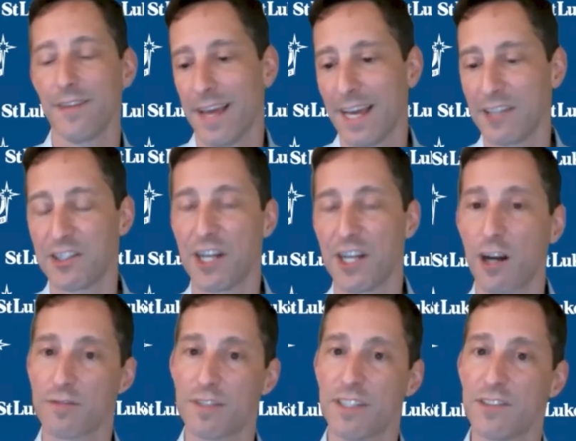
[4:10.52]

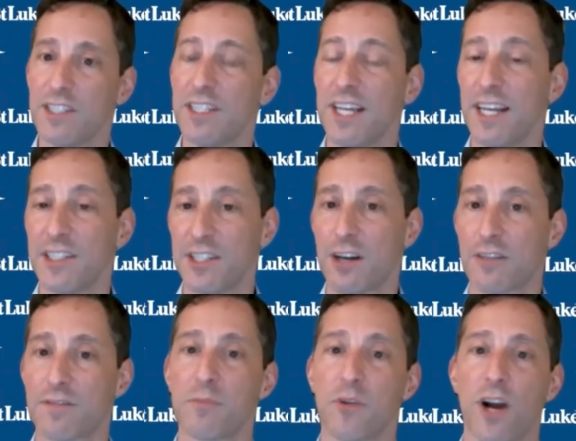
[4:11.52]

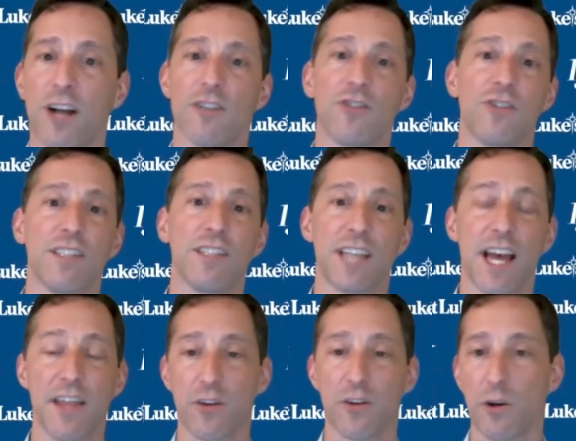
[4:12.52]
angiography prior to
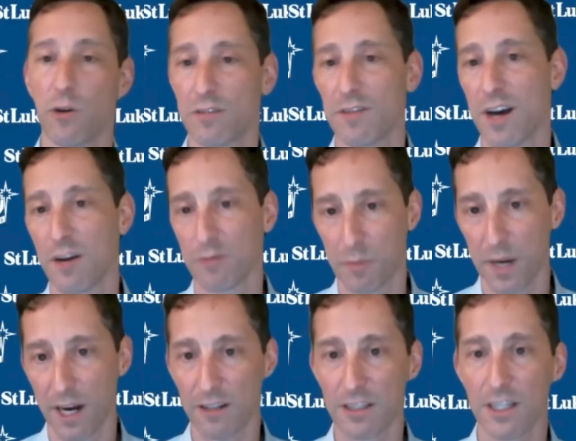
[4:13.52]
transcatheter aortic valve
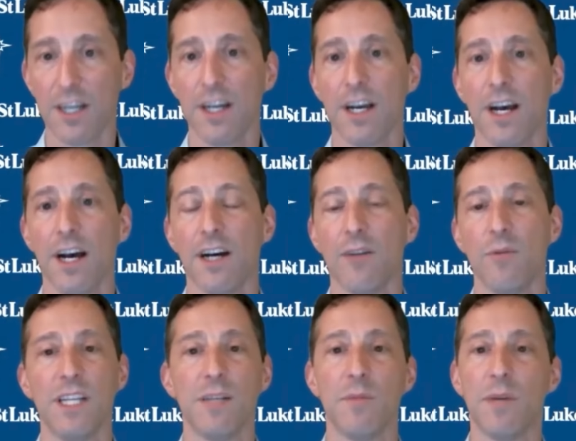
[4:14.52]
repair.
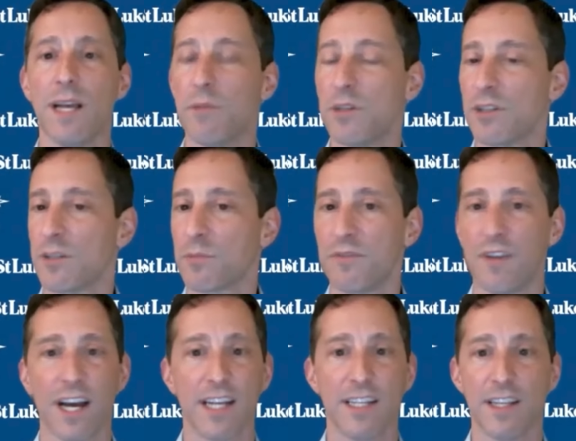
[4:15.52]
We need to be able to
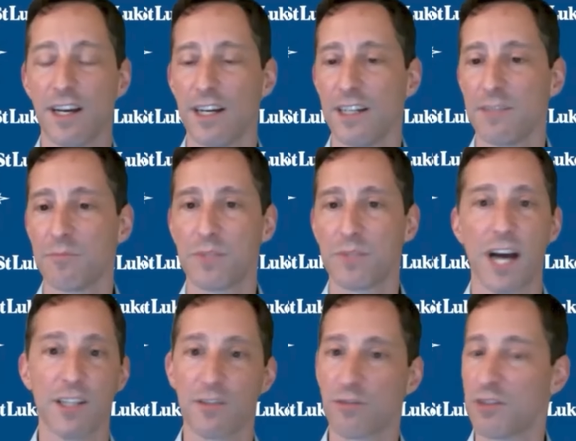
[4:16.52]
provide
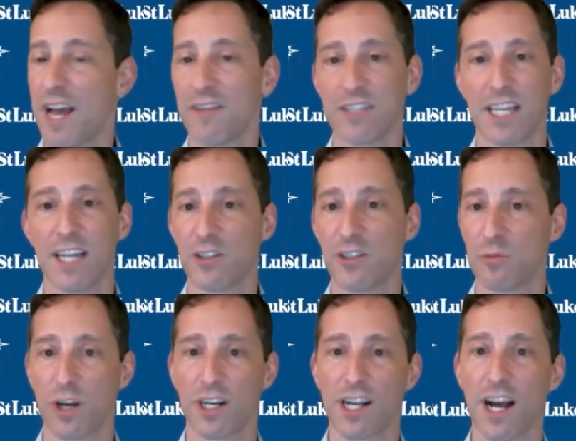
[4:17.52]
guidance for navigational
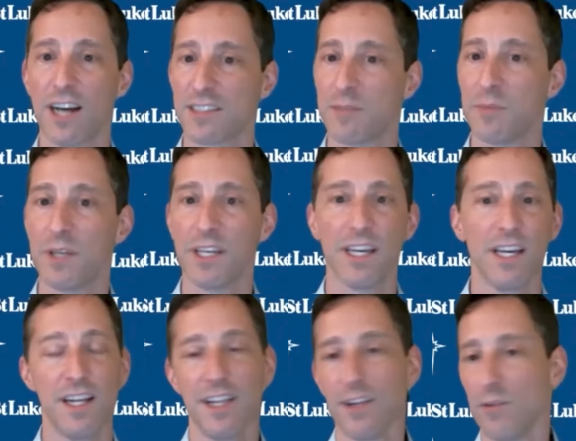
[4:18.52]
bronchoscopy.
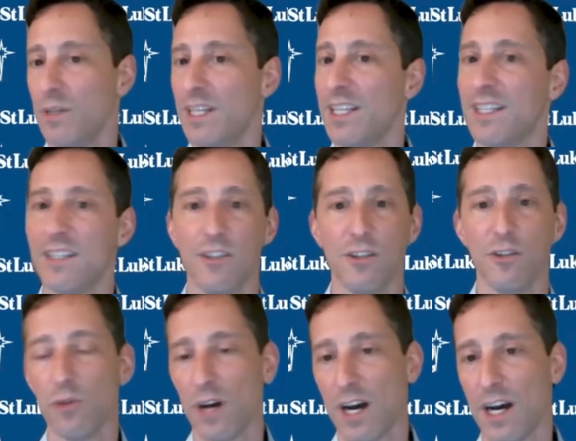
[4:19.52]
We need to
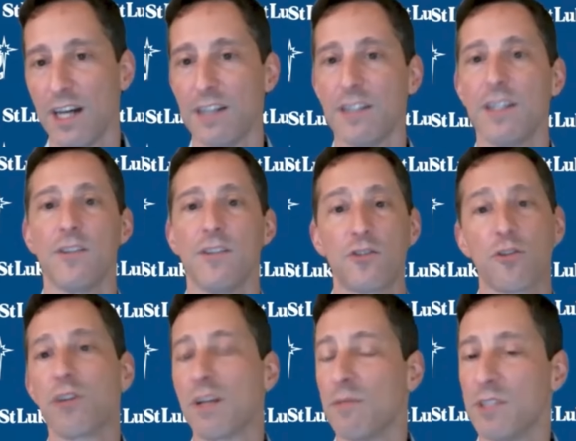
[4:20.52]
do
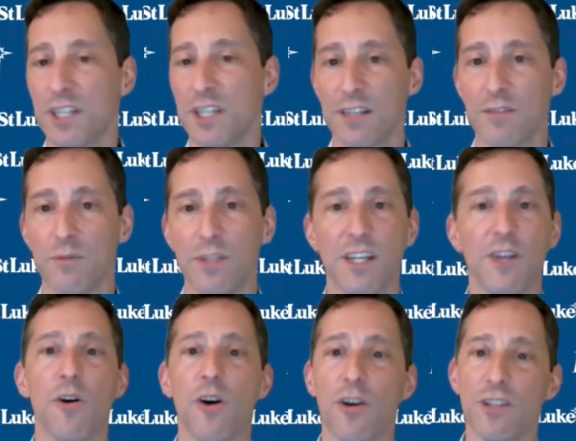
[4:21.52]
stroke imaging. We need to
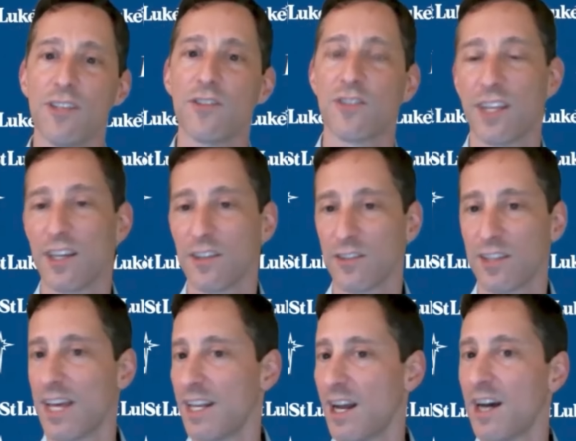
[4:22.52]
do all these things
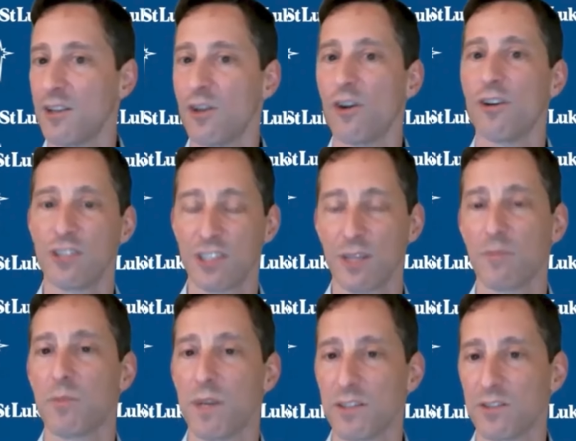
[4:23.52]
that a large
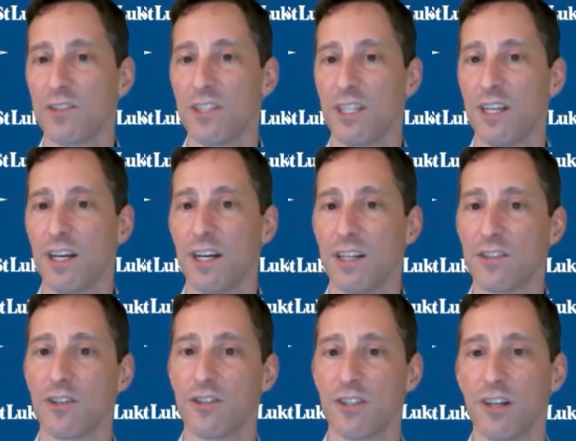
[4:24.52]
subspecialty
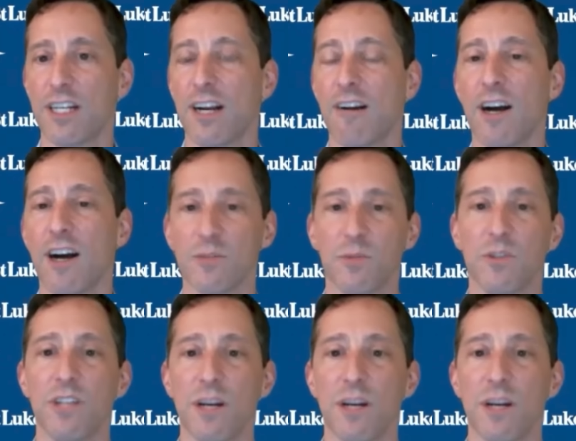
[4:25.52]
tertiary care hospital